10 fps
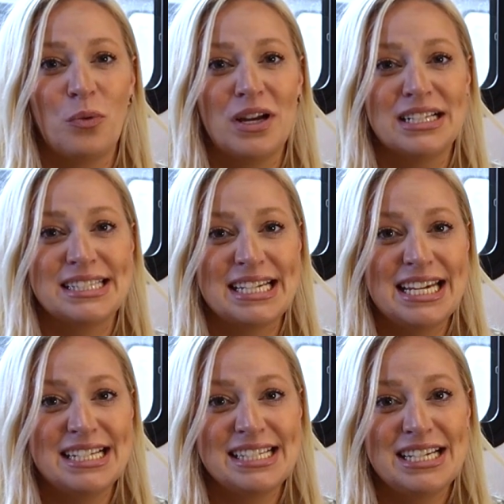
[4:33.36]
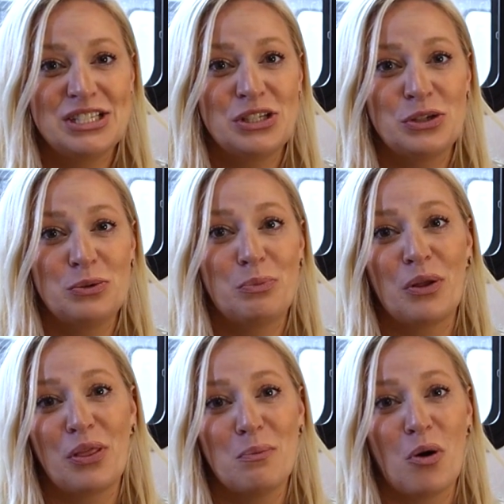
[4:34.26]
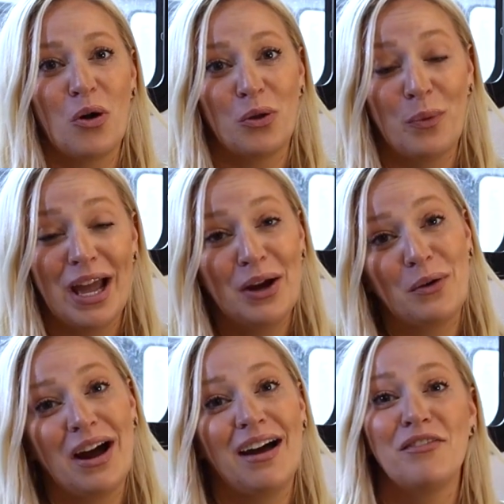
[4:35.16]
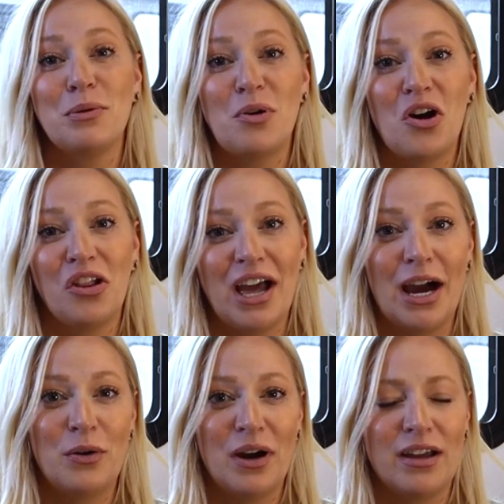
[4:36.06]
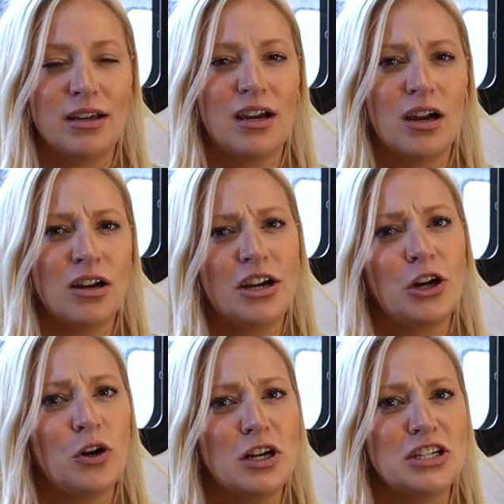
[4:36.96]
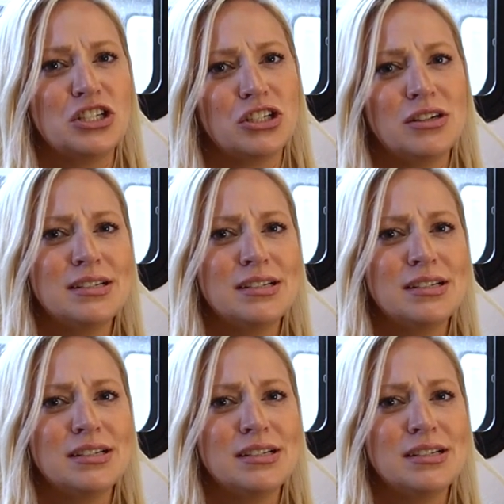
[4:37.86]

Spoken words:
it's easy to put them all away or have them all out, I encourage